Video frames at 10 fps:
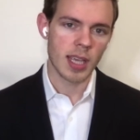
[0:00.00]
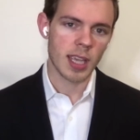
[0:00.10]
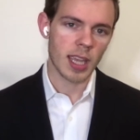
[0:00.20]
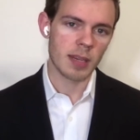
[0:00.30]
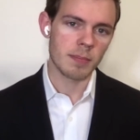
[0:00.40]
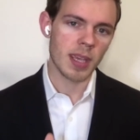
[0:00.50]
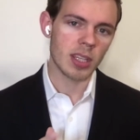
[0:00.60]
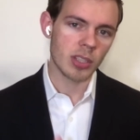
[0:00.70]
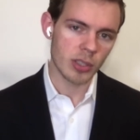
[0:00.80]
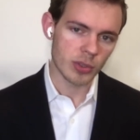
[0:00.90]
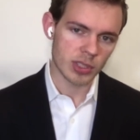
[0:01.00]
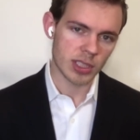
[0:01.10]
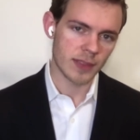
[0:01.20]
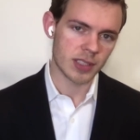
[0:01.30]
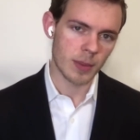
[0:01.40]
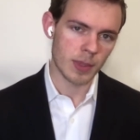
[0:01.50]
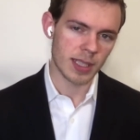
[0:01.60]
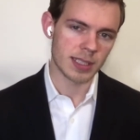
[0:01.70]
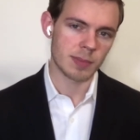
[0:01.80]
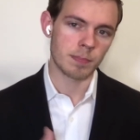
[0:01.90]
can make use of some of
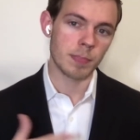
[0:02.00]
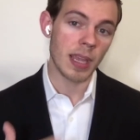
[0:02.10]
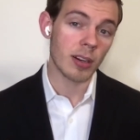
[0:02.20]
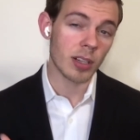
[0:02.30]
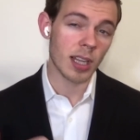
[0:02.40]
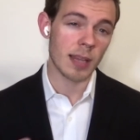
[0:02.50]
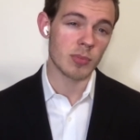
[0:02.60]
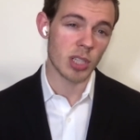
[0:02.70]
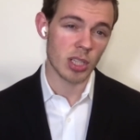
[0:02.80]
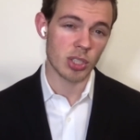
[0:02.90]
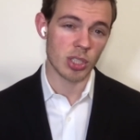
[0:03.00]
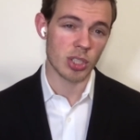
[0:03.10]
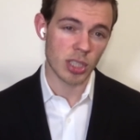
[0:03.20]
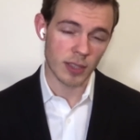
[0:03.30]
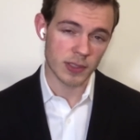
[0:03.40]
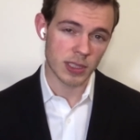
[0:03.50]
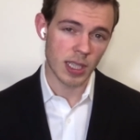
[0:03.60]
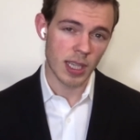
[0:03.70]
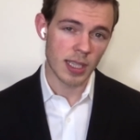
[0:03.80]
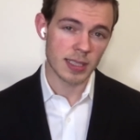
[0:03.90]
these paradigm-changing shifts
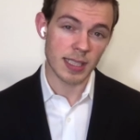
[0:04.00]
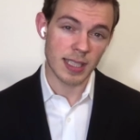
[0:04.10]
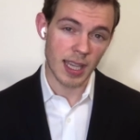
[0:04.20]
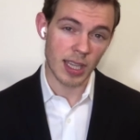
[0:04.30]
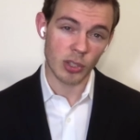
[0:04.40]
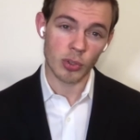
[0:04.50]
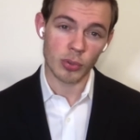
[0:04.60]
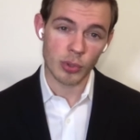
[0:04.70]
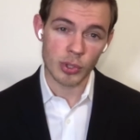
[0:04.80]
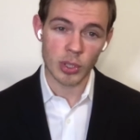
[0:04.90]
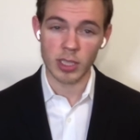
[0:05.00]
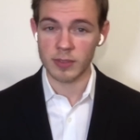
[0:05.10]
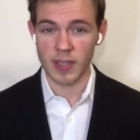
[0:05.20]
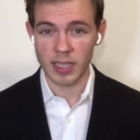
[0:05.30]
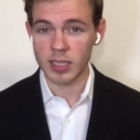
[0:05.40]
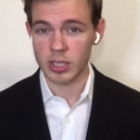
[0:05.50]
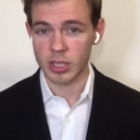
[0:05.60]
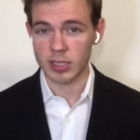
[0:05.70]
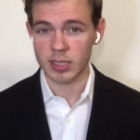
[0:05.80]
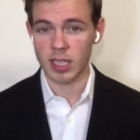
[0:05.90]
to gain crucial
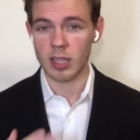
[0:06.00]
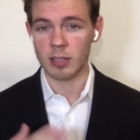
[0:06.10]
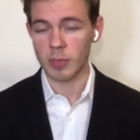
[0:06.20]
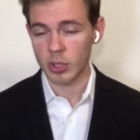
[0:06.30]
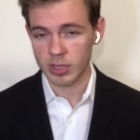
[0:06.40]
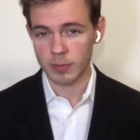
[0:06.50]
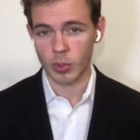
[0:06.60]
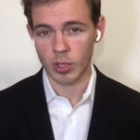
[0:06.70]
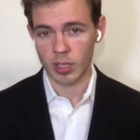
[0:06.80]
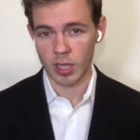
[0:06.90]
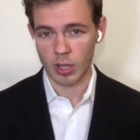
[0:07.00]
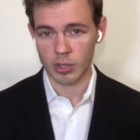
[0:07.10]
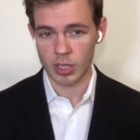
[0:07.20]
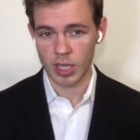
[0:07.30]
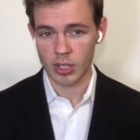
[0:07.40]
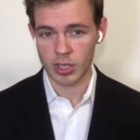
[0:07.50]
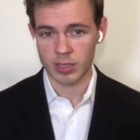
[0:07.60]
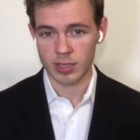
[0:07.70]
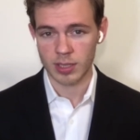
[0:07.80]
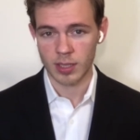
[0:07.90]
advantages in their most important
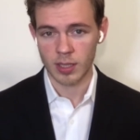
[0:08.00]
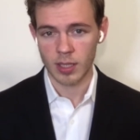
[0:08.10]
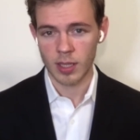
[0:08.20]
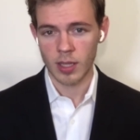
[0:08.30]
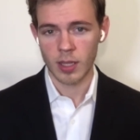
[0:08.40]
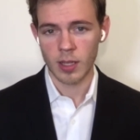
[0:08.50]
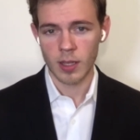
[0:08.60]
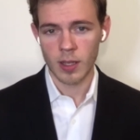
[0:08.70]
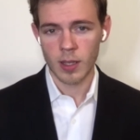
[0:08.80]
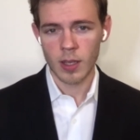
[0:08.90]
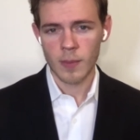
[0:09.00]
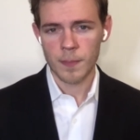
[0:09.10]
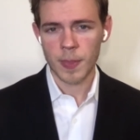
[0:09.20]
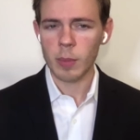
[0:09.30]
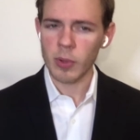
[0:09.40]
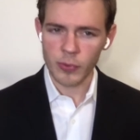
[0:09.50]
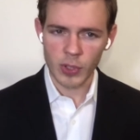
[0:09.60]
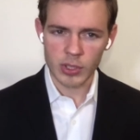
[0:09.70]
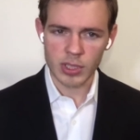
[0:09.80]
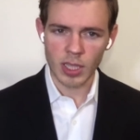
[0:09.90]
negotiations. But
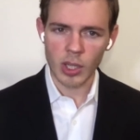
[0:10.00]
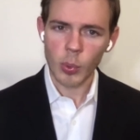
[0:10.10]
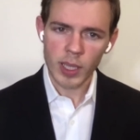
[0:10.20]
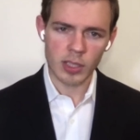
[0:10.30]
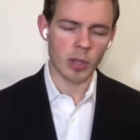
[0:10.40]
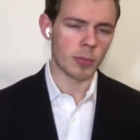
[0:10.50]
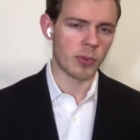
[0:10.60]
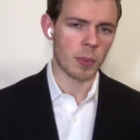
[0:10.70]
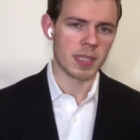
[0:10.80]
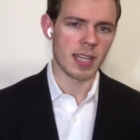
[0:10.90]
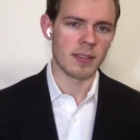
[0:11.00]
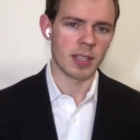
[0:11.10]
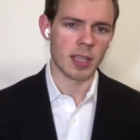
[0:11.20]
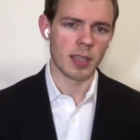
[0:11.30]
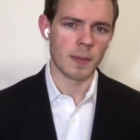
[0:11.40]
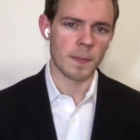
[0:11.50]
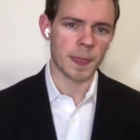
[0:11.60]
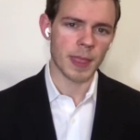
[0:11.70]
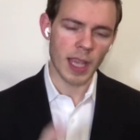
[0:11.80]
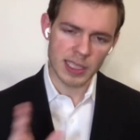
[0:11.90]
first, a quick note before we dive in.
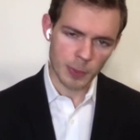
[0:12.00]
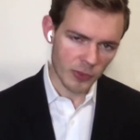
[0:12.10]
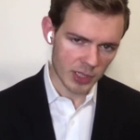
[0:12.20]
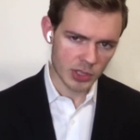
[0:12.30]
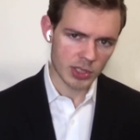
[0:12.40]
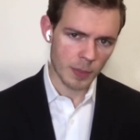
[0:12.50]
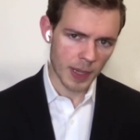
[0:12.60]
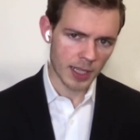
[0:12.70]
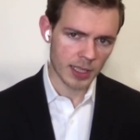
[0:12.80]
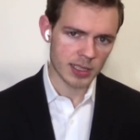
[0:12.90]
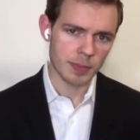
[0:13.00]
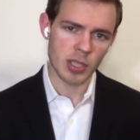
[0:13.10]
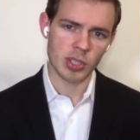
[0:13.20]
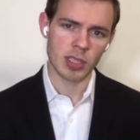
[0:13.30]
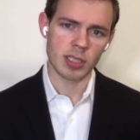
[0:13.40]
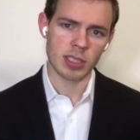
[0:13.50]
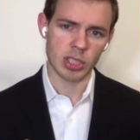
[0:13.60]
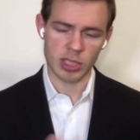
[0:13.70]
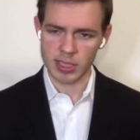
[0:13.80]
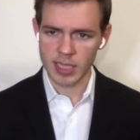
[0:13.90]
As Professor Sabanius mentioned
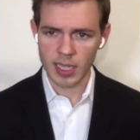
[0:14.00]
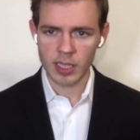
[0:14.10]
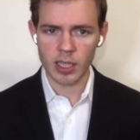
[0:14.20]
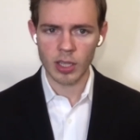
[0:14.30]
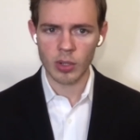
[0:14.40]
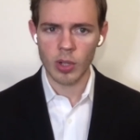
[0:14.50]
just a second ago,